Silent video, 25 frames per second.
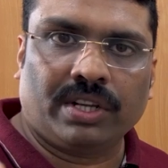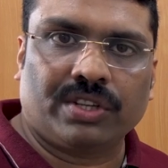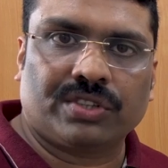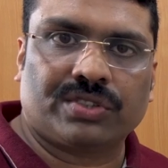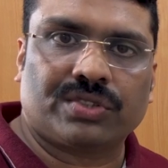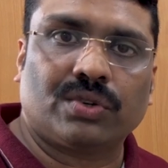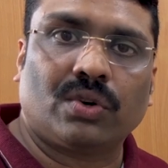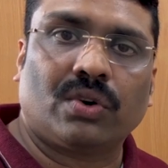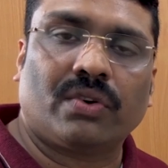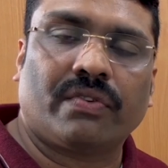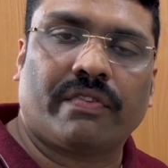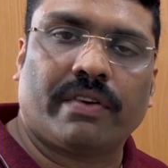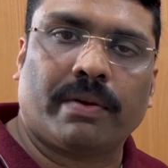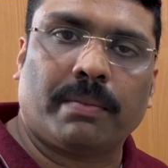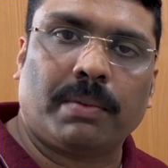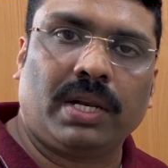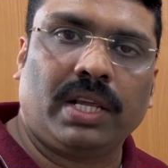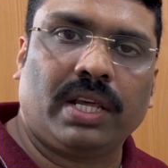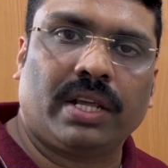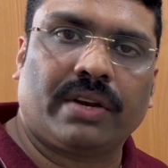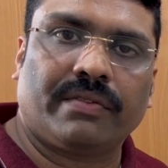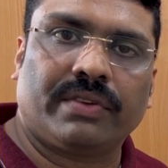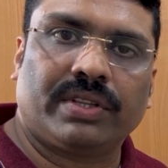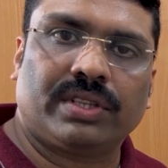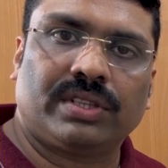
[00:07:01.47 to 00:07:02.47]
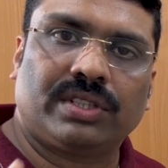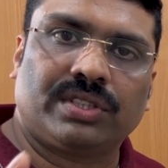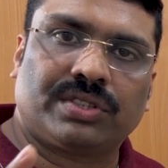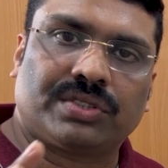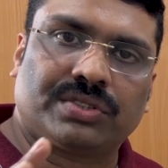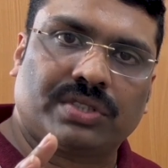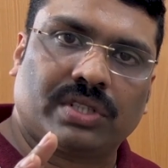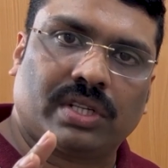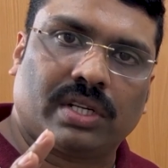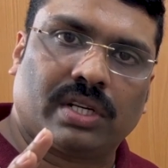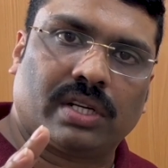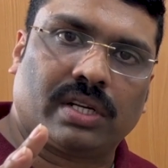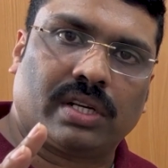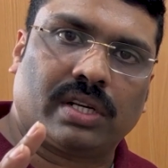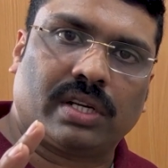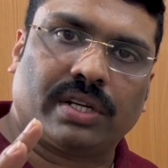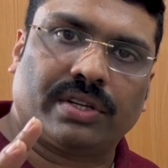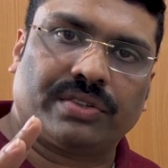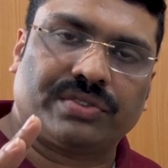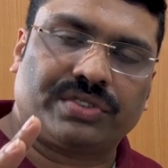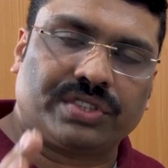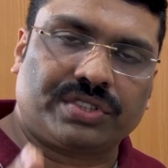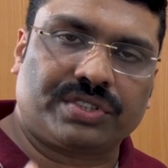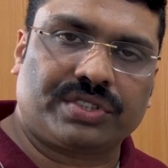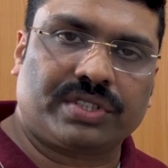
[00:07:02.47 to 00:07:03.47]
is not familiar with these
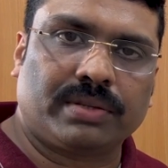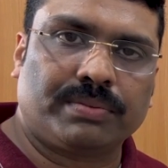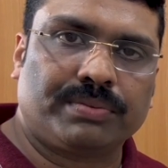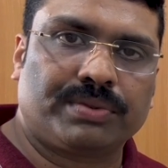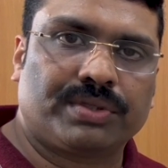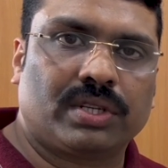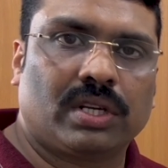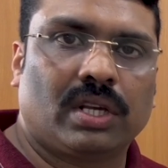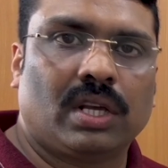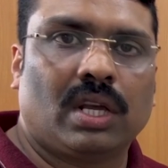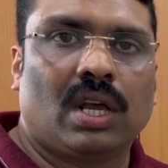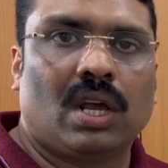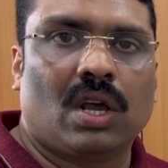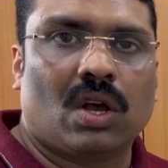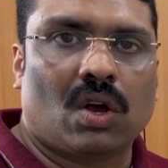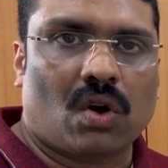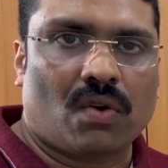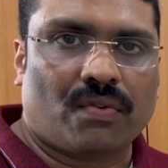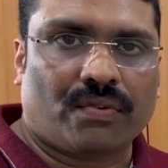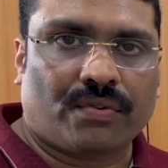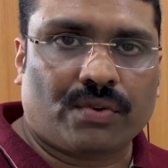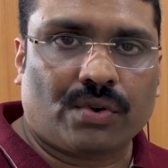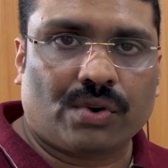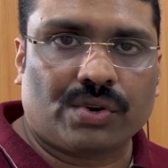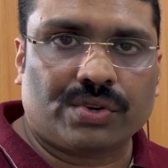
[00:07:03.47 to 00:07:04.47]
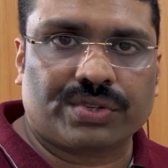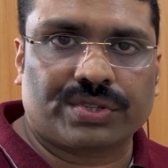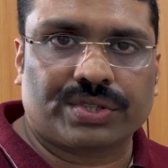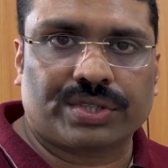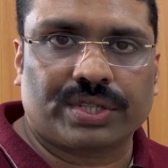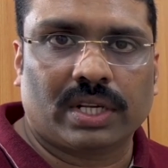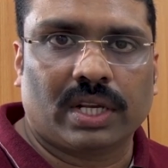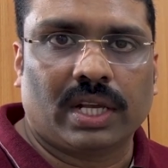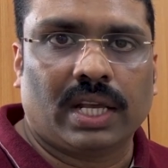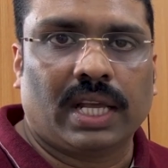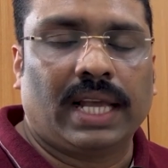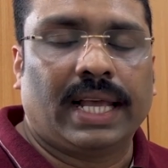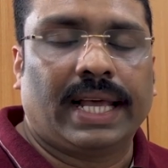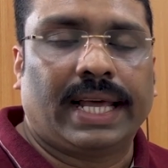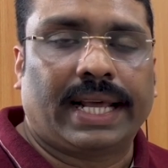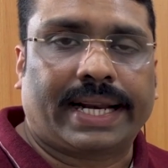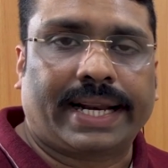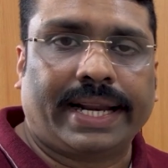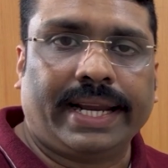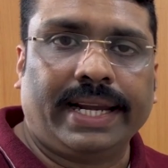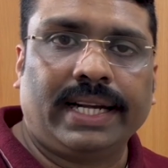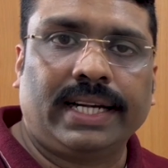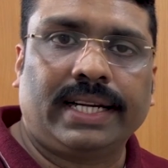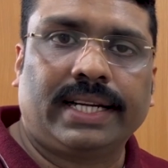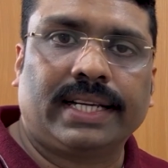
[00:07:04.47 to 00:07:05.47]
systems, of course
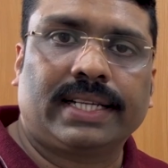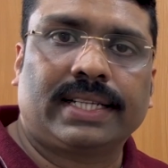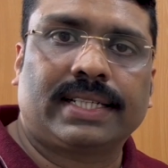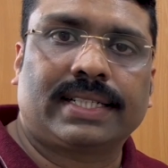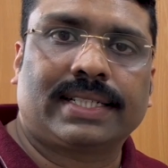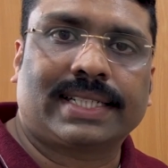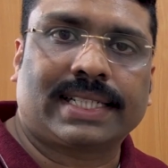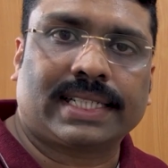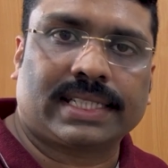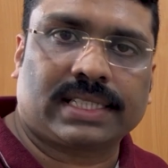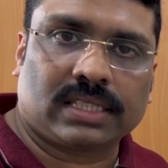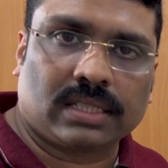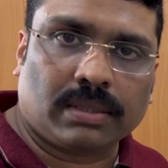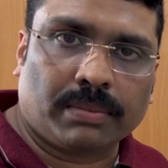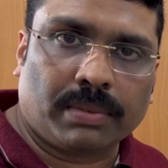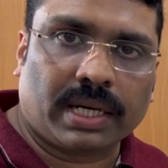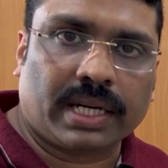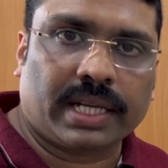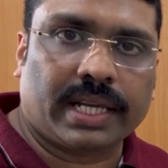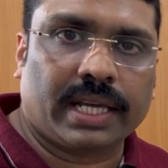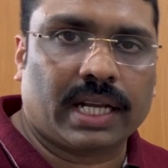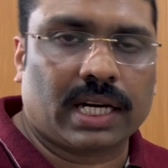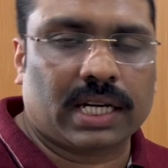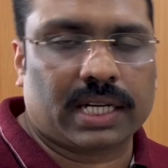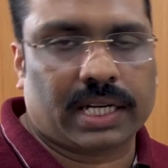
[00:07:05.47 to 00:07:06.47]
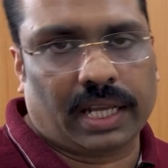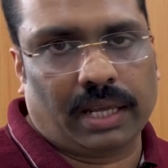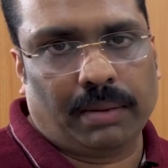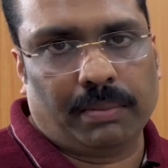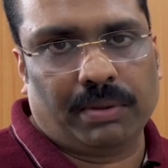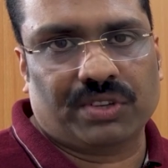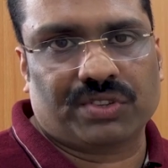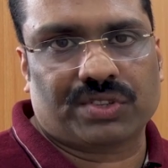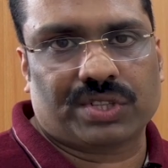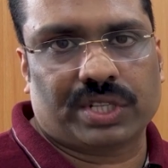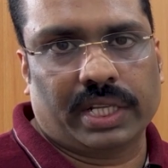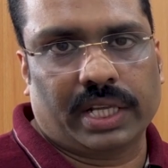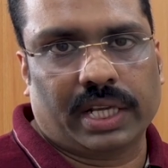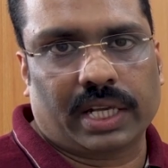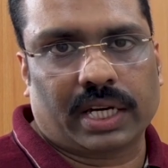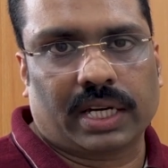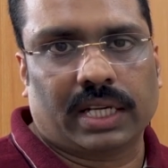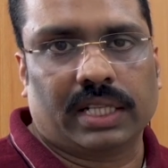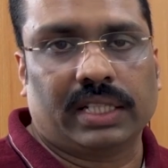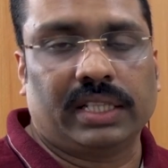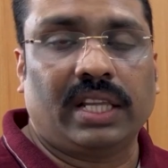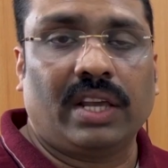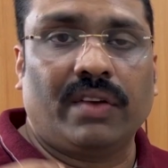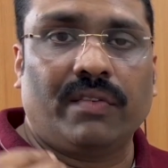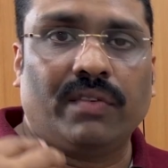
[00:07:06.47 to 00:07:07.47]
RAINTECH customer care team is there.
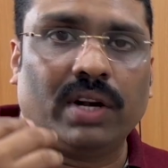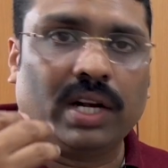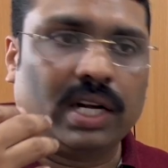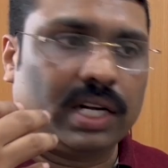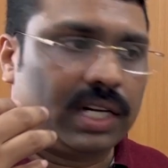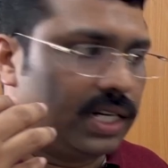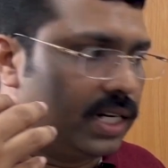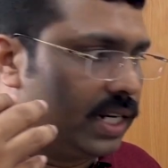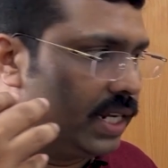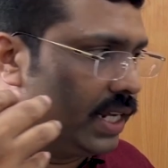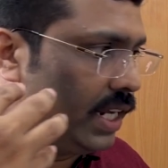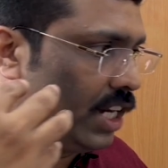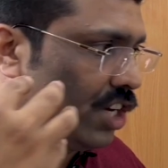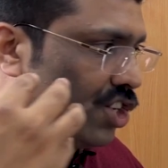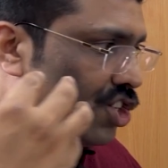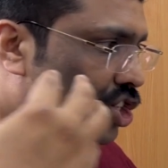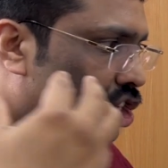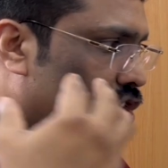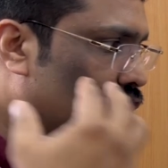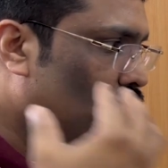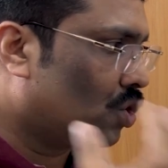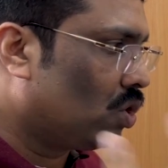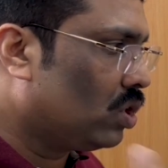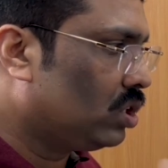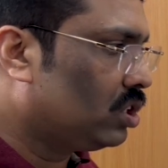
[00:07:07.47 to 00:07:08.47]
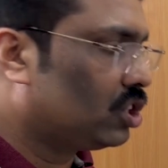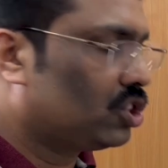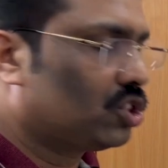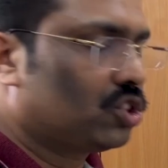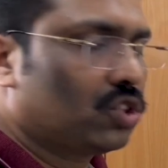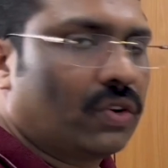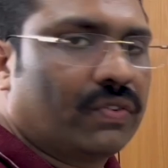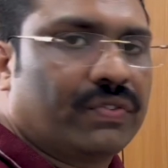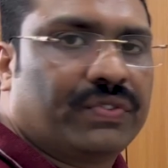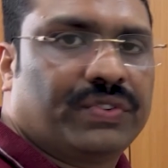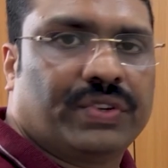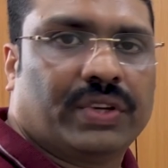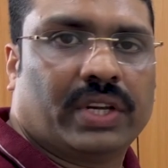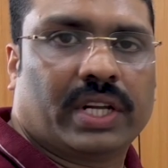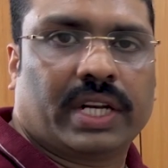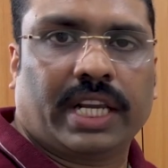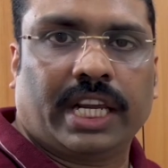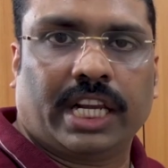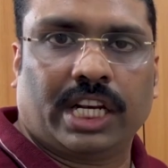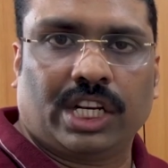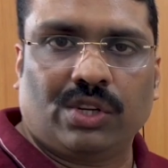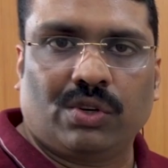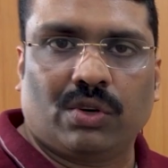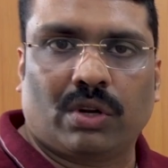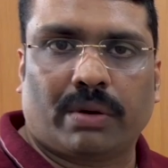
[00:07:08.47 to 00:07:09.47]
They will install the software
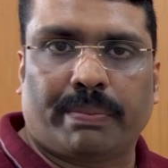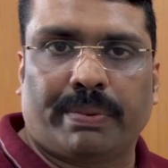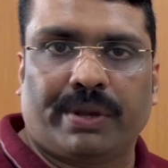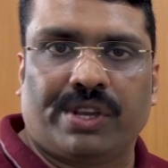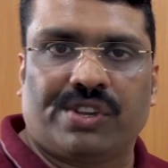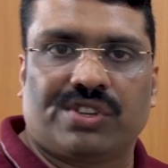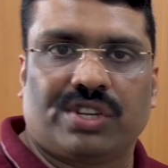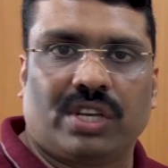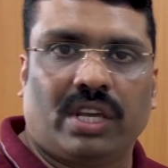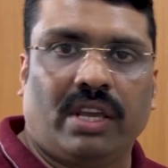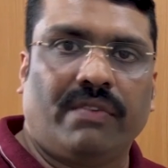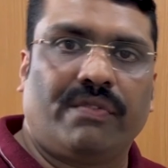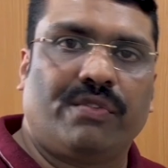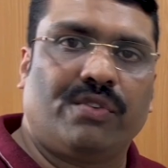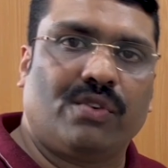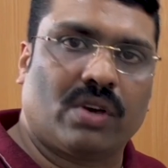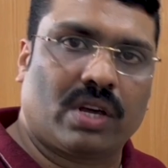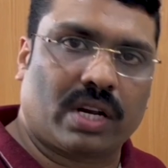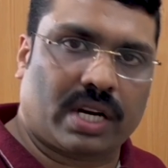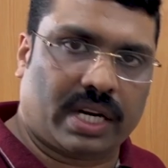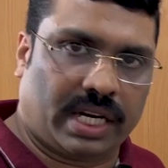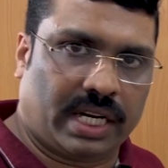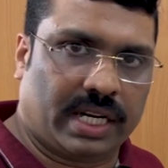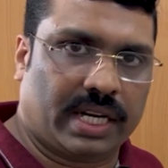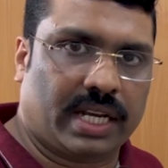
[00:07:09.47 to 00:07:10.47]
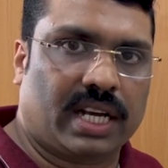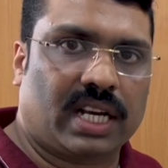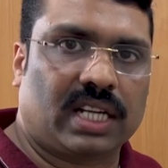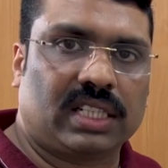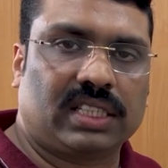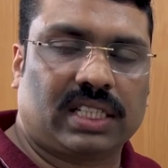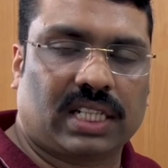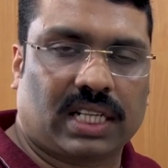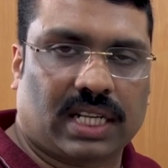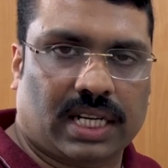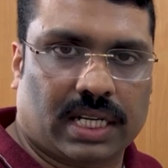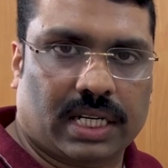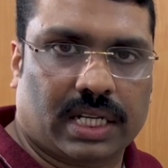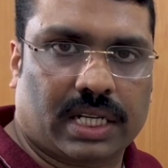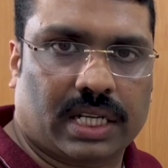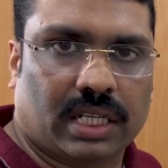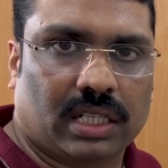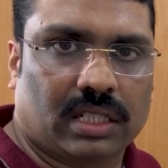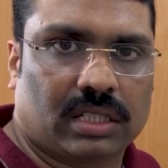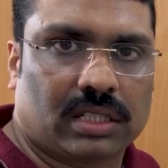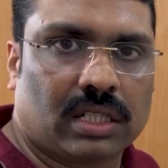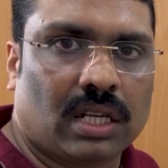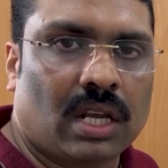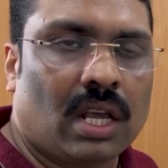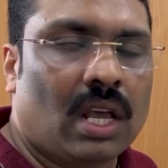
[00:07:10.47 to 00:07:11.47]
in your PC if you are in other
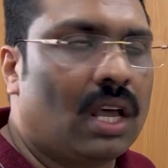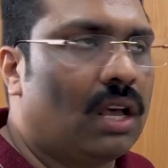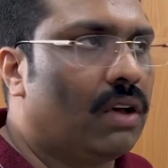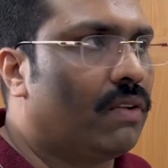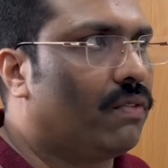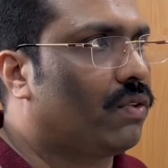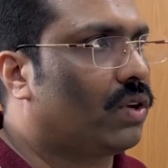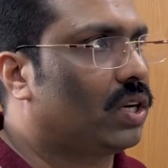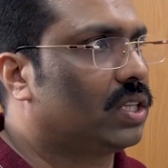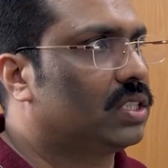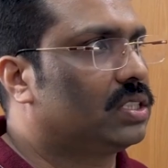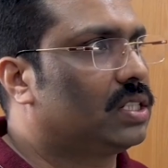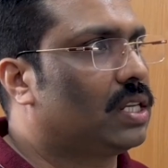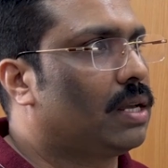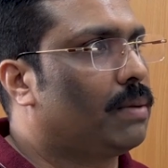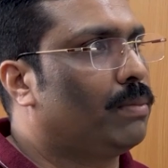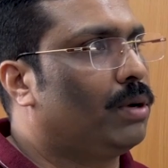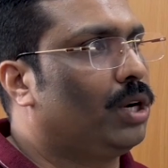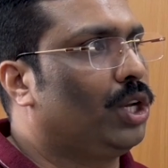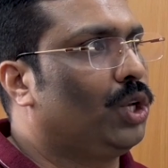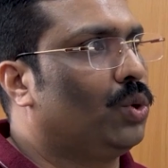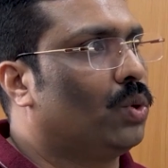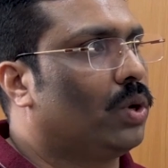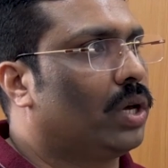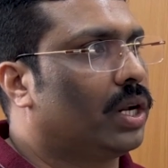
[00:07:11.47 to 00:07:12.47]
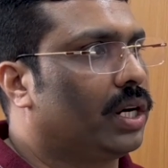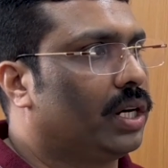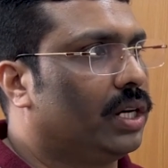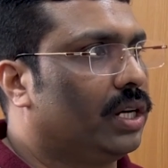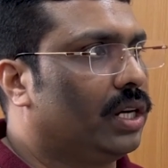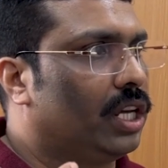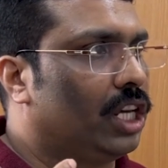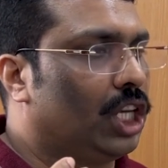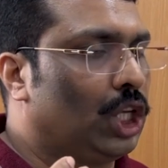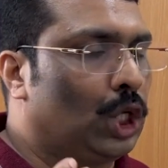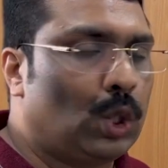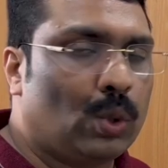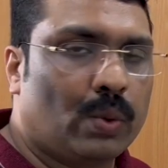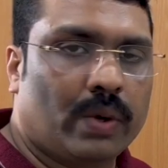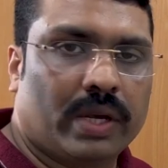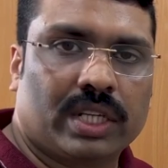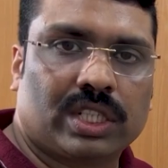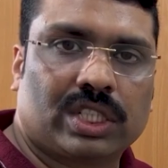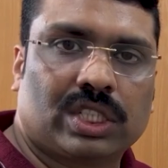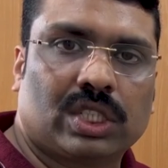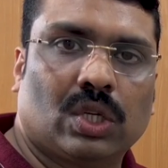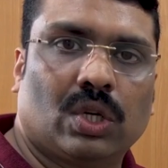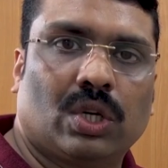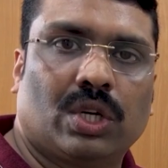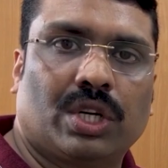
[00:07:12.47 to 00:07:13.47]
countries. For example, you are in
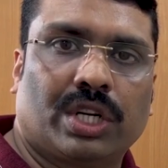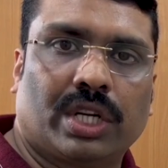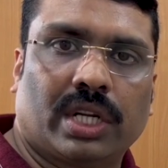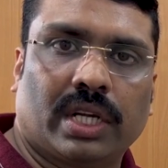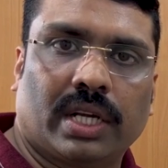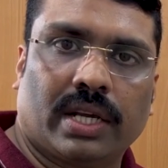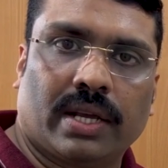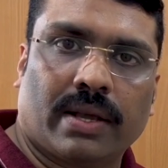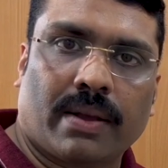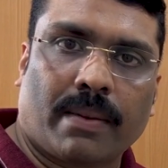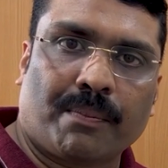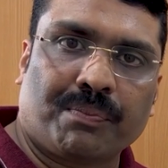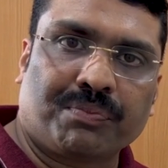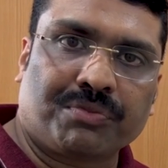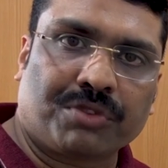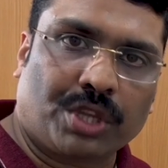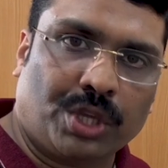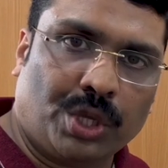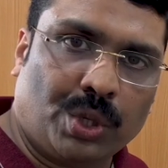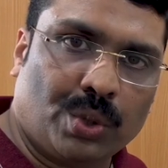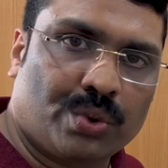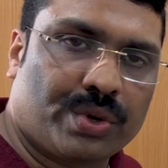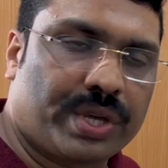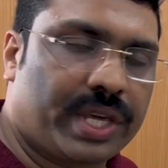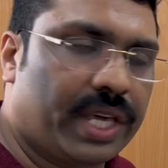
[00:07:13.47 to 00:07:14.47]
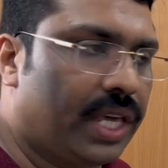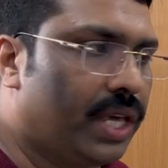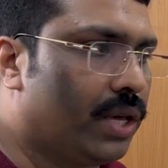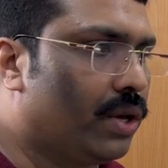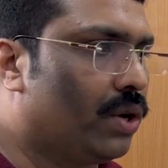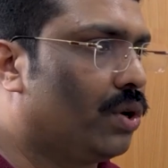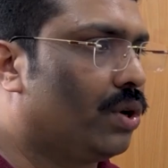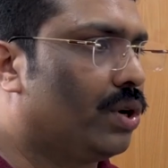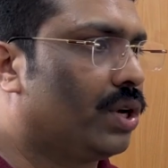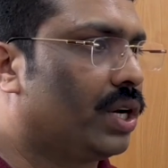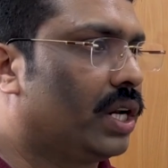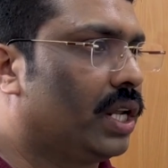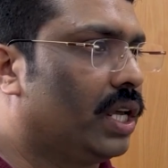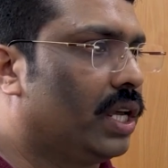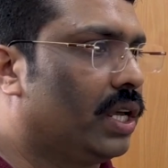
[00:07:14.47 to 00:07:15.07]
US or UK or